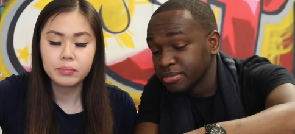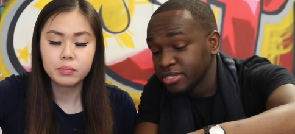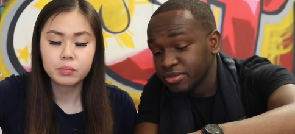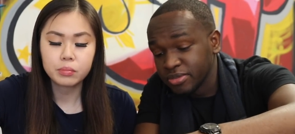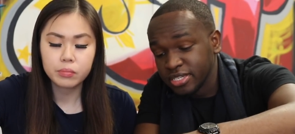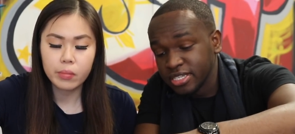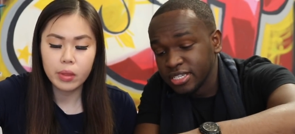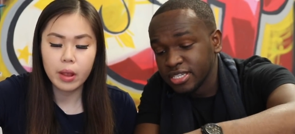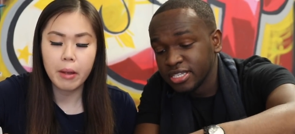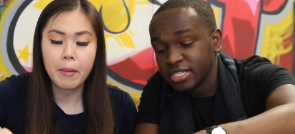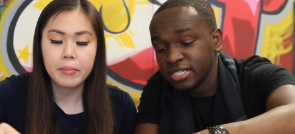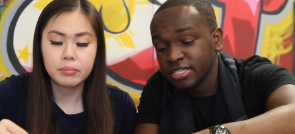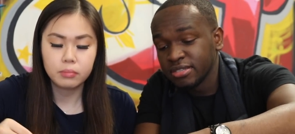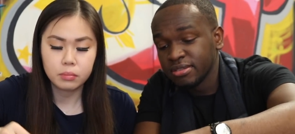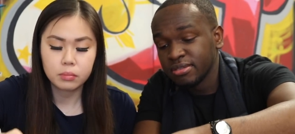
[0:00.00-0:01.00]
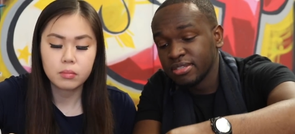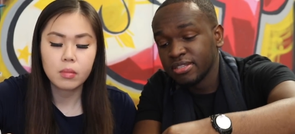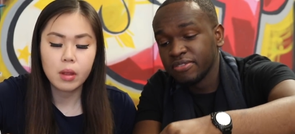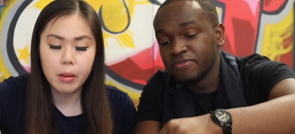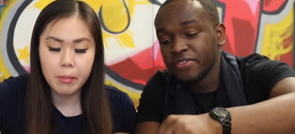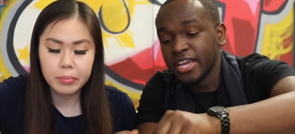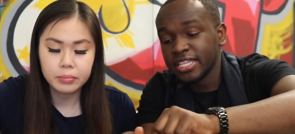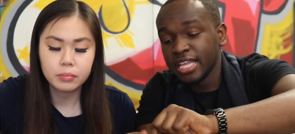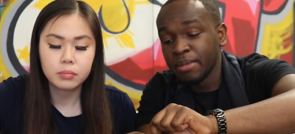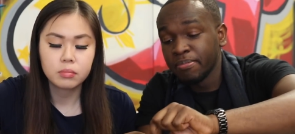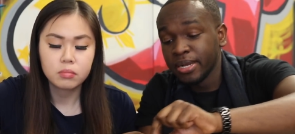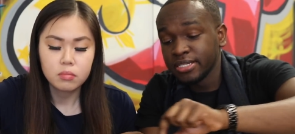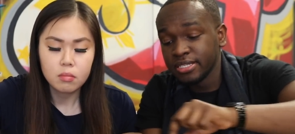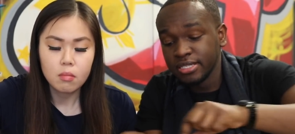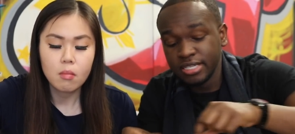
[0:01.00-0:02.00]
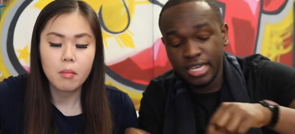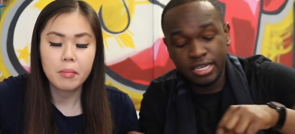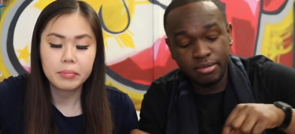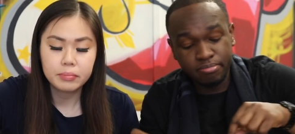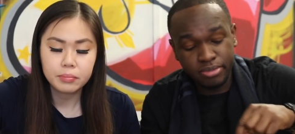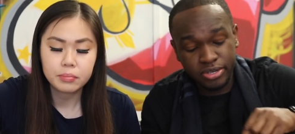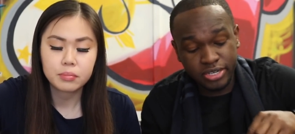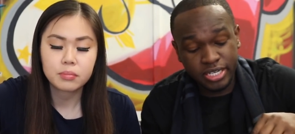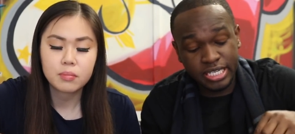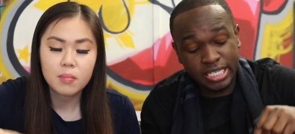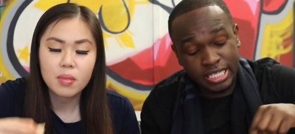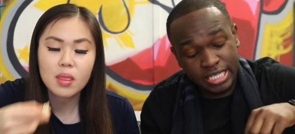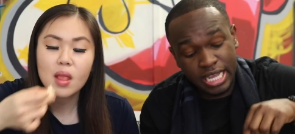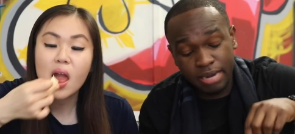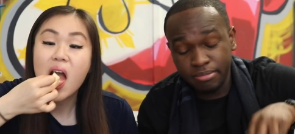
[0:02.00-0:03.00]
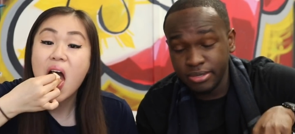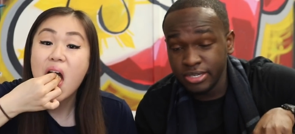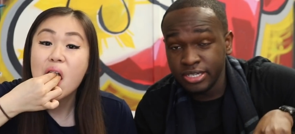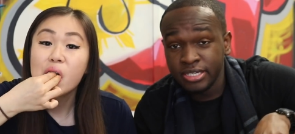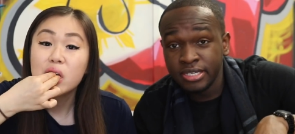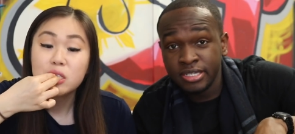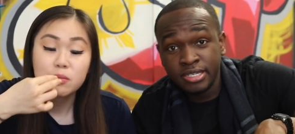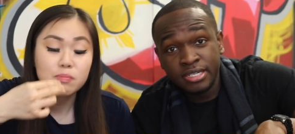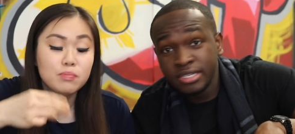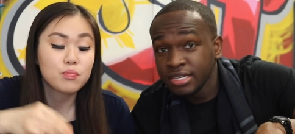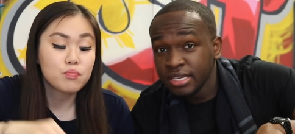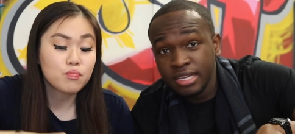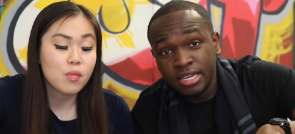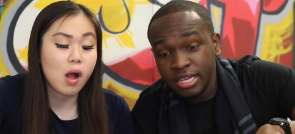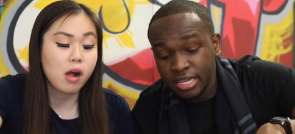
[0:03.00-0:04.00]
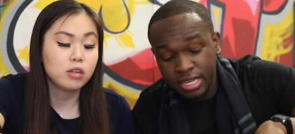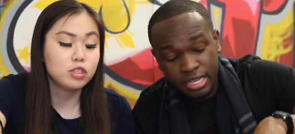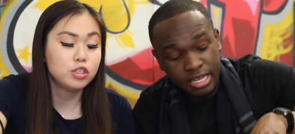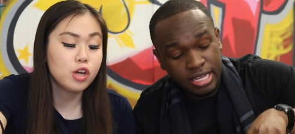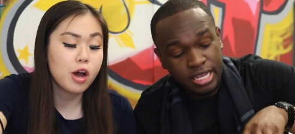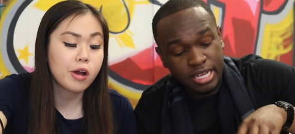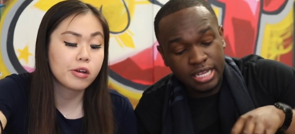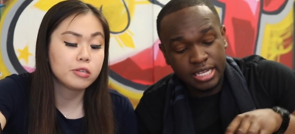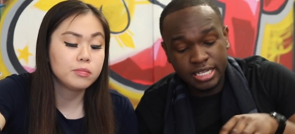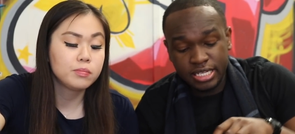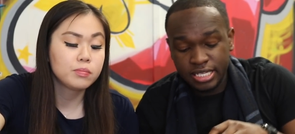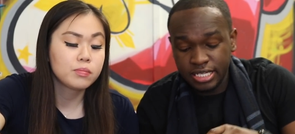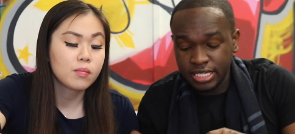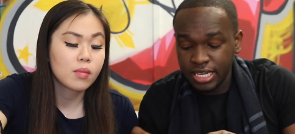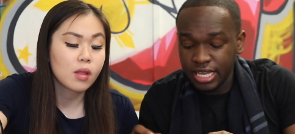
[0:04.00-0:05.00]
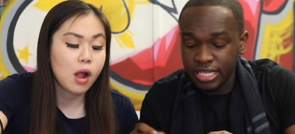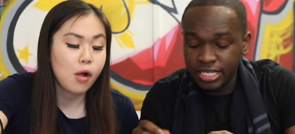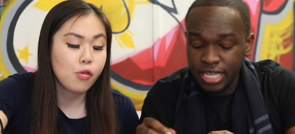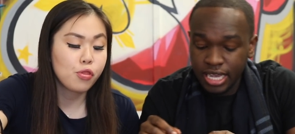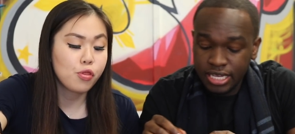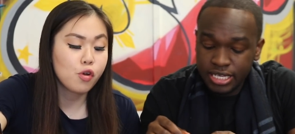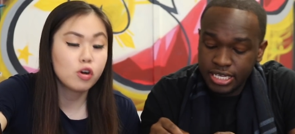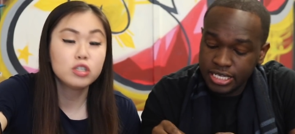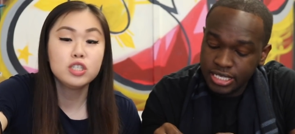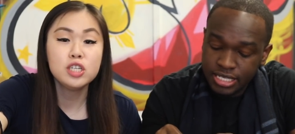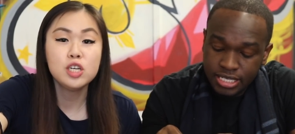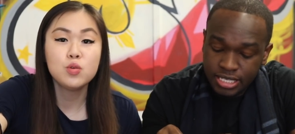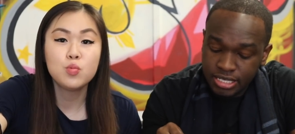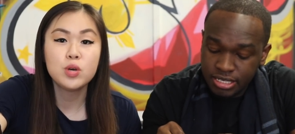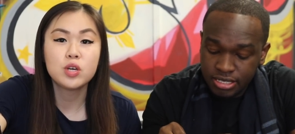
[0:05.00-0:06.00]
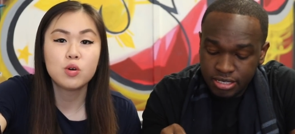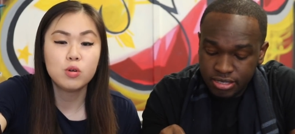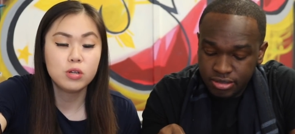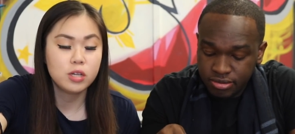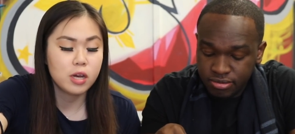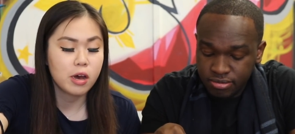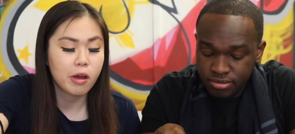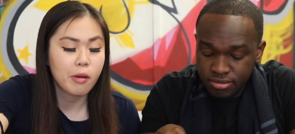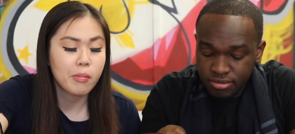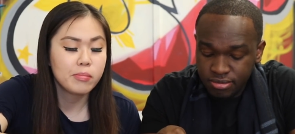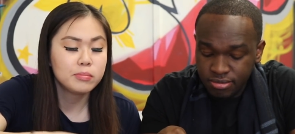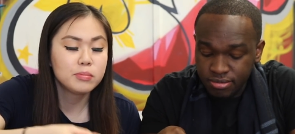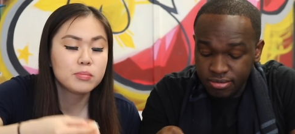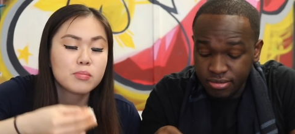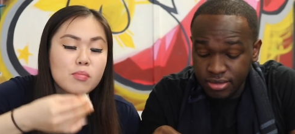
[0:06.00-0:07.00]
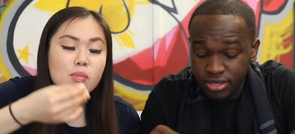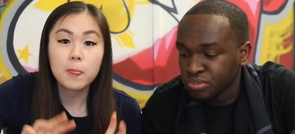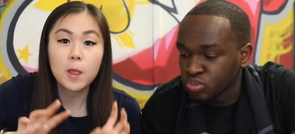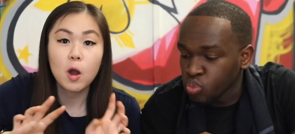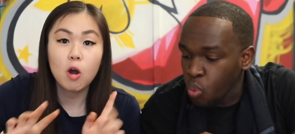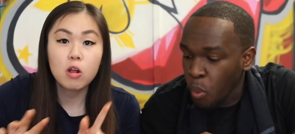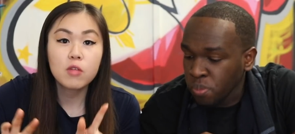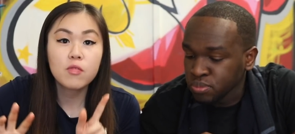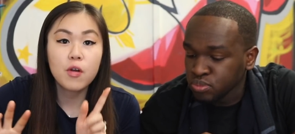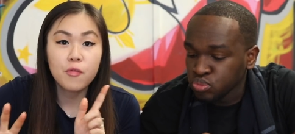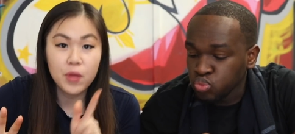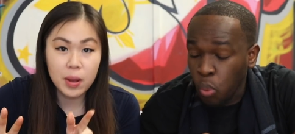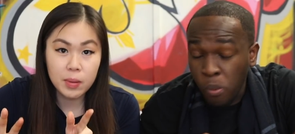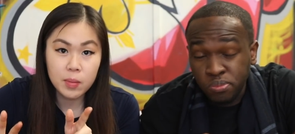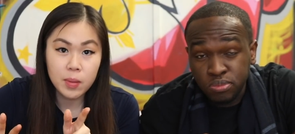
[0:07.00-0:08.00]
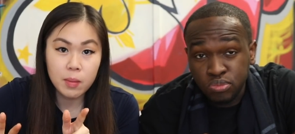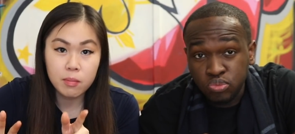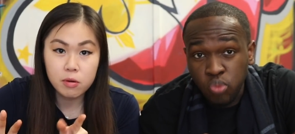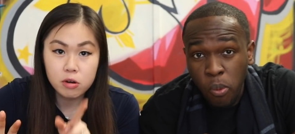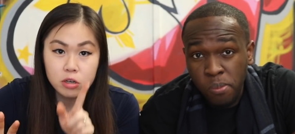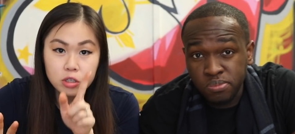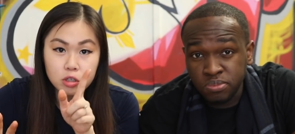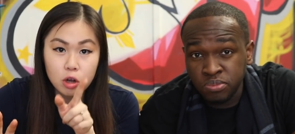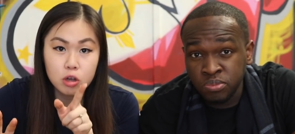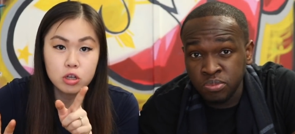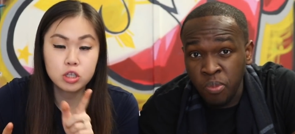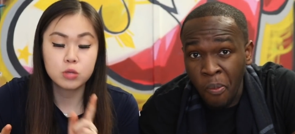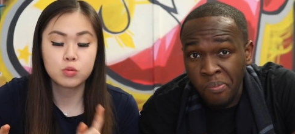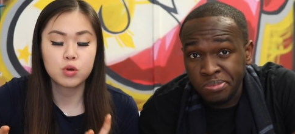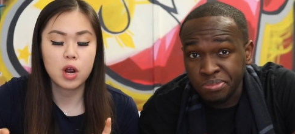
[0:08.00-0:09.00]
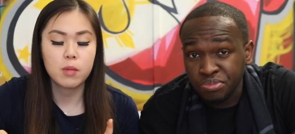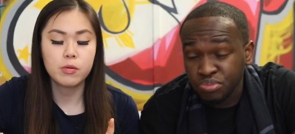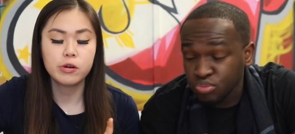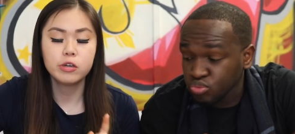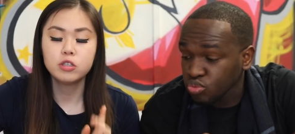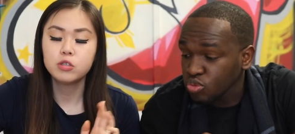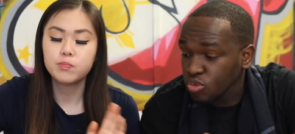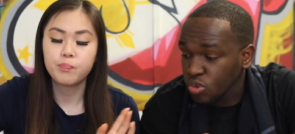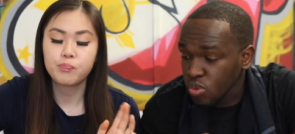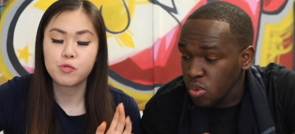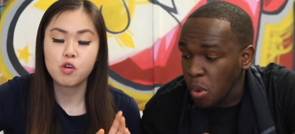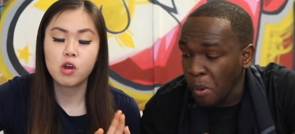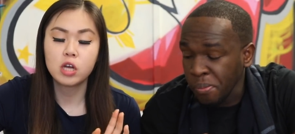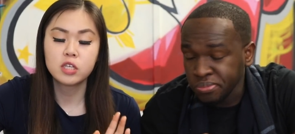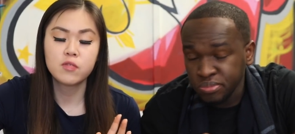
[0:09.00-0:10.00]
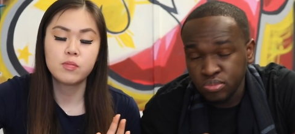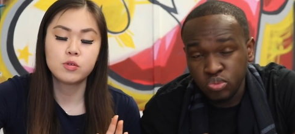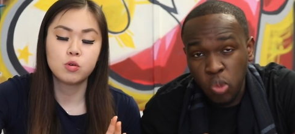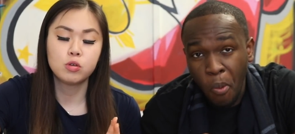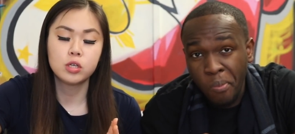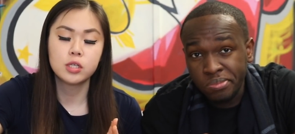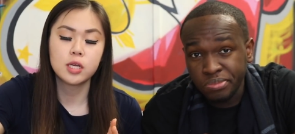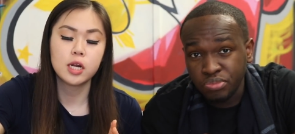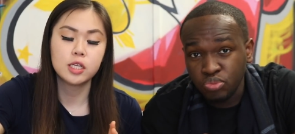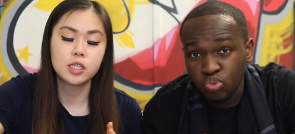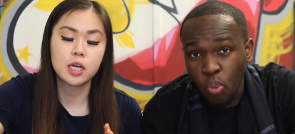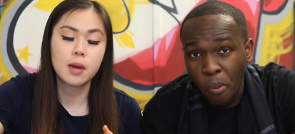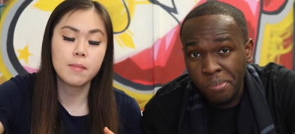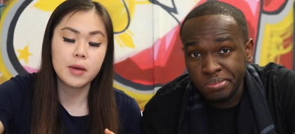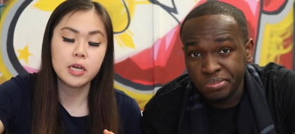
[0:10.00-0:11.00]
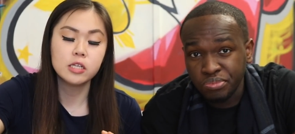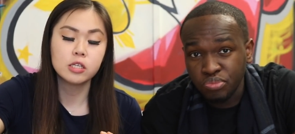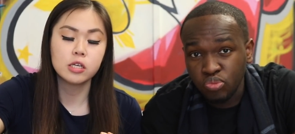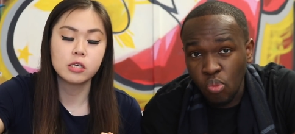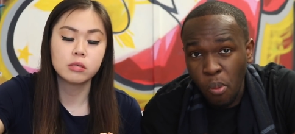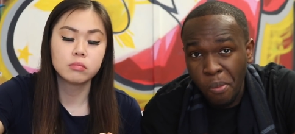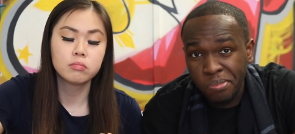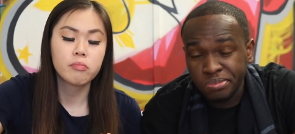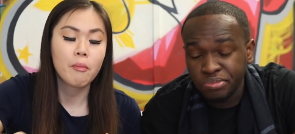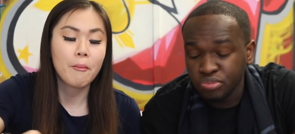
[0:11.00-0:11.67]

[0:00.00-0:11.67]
Speaker 1: me it's really good. The fact that I'm about to look at a bird and eat that bird. A duck. It's a 13
Speaker 2: a, week old duck all of our family members, all your mm. subscribers, you guys have told us that it's like amazing.